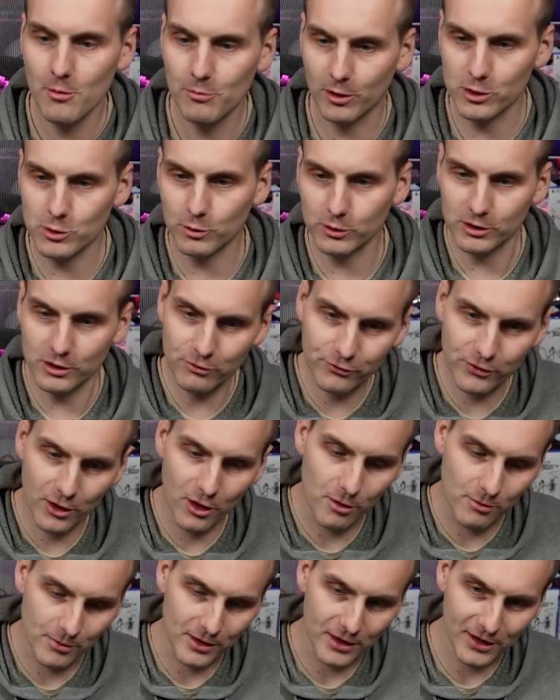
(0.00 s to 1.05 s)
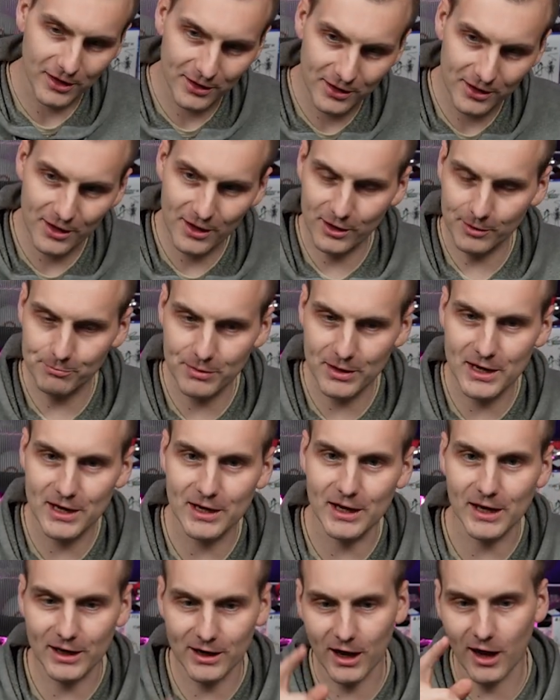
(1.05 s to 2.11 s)
But I just wanted to film it
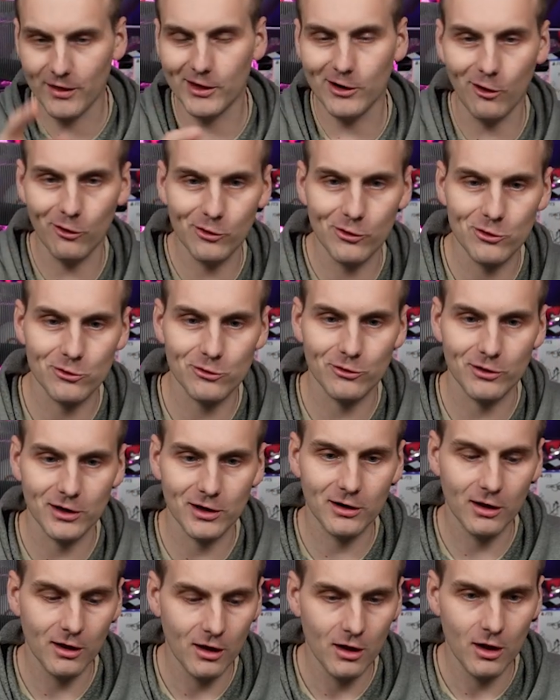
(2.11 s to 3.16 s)
being in and then on the screen.